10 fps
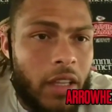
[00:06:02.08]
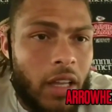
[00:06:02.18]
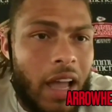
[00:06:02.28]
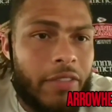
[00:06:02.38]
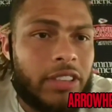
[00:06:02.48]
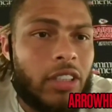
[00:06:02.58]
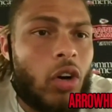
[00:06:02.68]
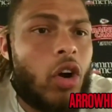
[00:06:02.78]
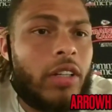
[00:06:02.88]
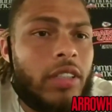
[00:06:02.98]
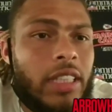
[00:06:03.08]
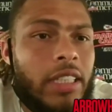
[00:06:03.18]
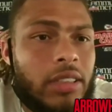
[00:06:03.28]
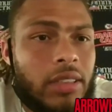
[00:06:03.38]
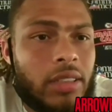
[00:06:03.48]
you obviously the
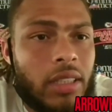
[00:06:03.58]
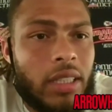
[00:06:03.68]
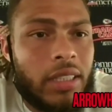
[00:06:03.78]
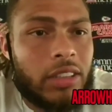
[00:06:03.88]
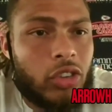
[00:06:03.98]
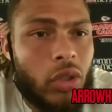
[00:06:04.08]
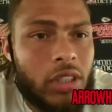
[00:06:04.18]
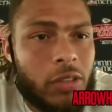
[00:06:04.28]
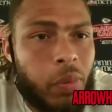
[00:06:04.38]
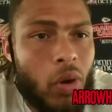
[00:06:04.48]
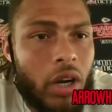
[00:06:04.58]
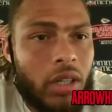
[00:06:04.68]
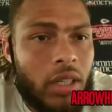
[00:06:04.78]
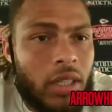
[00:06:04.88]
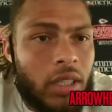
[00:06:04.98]
organization uh, is doing this part,
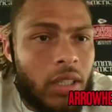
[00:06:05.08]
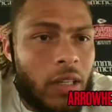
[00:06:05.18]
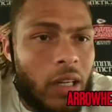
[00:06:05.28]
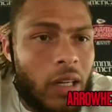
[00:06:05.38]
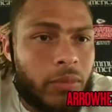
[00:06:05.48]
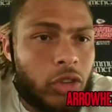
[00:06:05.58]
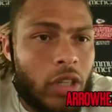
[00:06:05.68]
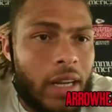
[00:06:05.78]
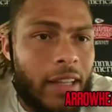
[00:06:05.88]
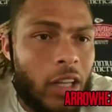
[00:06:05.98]
um, trying to